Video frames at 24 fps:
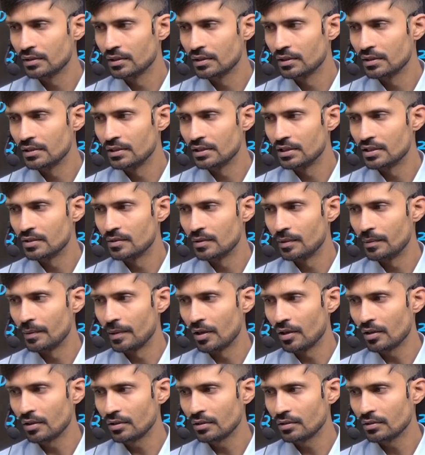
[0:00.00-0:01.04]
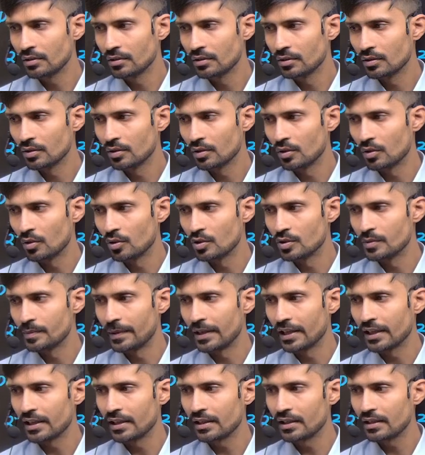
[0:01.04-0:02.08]
This will be our close
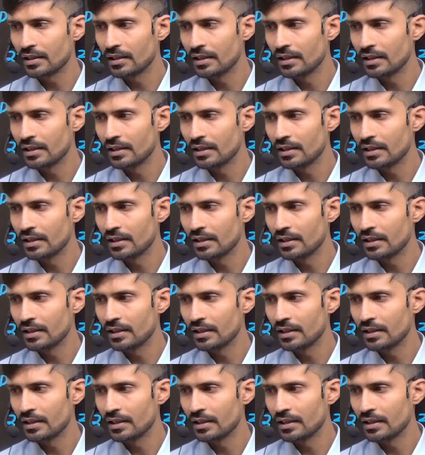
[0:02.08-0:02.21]
bracket.